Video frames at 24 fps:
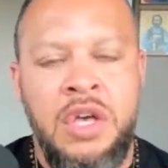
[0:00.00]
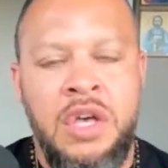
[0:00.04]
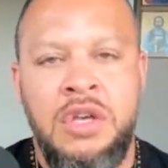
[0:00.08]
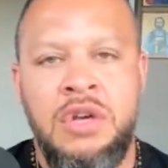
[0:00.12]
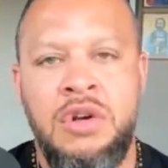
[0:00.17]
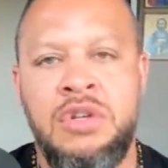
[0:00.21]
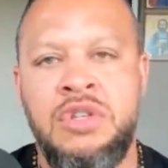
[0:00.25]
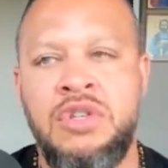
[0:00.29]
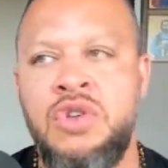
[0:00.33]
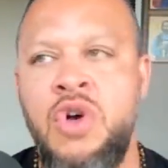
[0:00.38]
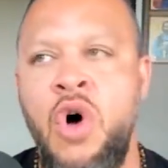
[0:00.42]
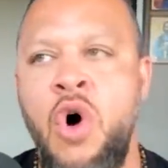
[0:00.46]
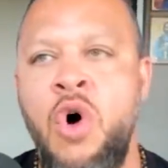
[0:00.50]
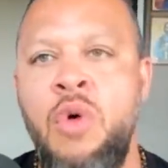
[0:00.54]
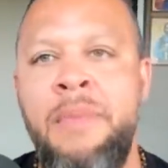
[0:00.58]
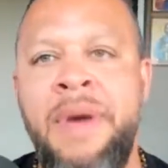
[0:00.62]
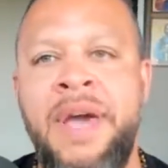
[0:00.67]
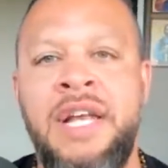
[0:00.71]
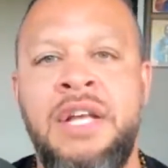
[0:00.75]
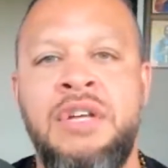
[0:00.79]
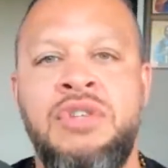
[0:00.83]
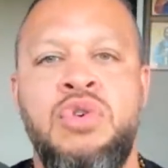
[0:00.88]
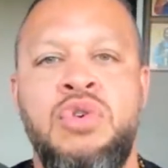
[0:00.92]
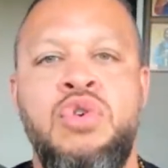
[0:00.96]
Your
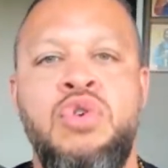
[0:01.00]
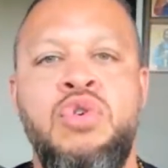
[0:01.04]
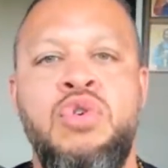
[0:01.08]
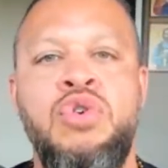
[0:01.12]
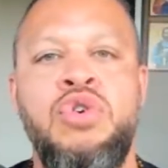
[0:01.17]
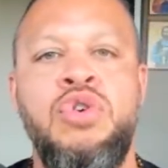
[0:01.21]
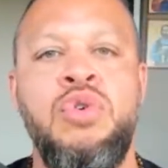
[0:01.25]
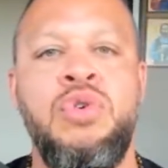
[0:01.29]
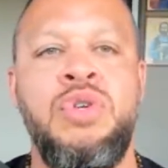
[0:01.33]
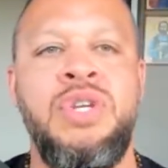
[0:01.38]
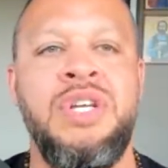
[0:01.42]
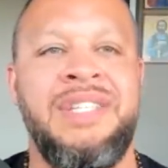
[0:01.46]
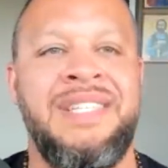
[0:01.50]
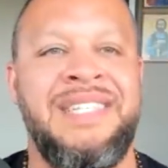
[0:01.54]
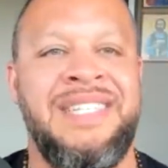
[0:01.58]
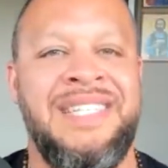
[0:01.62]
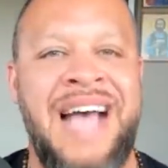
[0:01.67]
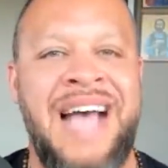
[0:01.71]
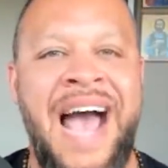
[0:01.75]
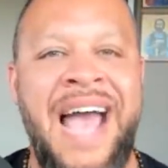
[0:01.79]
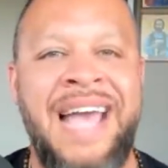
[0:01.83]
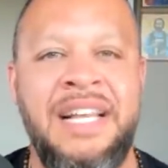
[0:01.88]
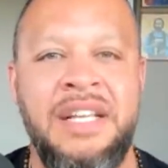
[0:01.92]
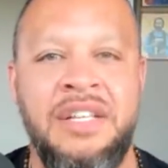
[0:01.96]
soulmate is who you
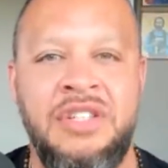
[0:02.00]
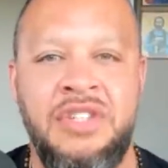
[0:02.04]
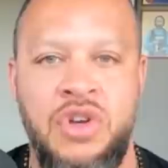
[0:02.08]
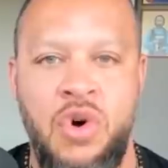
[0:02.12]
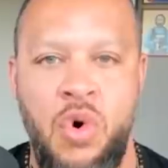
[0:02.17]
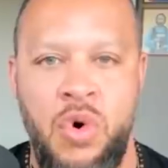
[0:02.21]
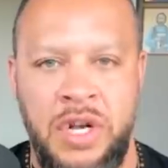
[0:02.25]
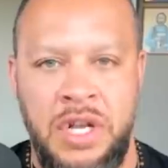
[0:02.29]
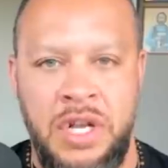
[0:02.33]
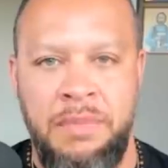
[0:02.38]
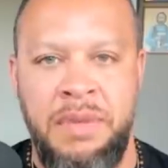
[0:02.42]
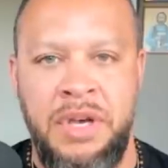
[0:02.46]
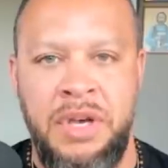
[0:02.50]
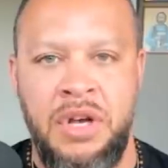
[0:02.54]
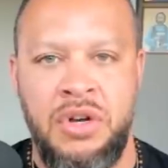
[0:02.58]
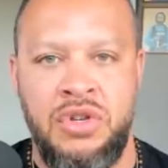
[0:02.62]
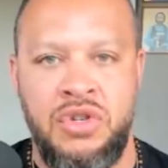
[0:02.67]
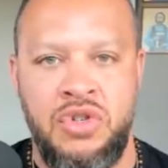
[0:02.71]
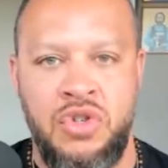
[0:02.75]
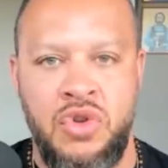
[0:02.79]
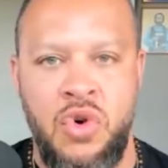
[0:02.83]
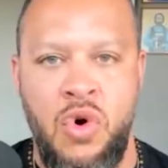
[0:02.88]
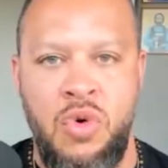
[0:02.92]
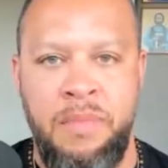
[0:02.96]
decide is going to be your
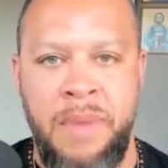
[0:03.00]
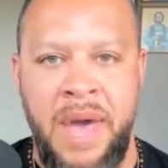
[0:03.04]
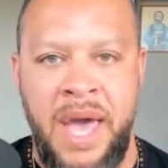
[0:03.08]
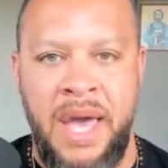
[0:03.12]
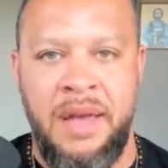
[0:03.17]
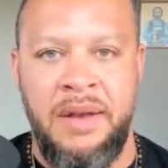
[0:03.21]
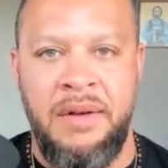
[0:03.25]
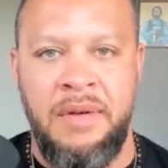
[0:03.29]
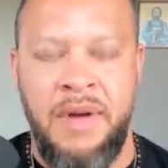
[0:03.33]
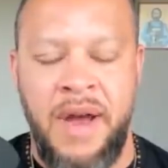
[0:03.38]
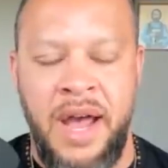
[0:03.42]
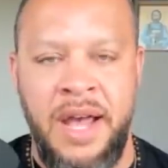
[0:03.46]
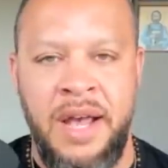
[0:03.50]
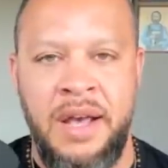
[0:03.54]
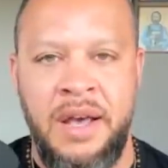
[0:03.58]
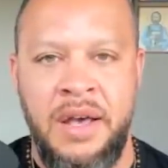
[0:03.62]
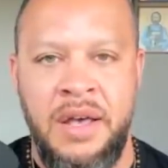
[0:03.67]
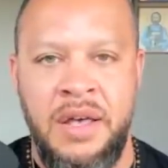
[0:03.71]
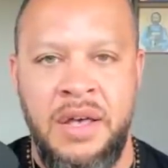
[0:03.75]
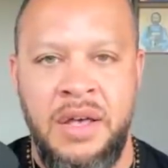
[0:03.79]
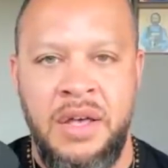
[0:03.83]
soulmate, right?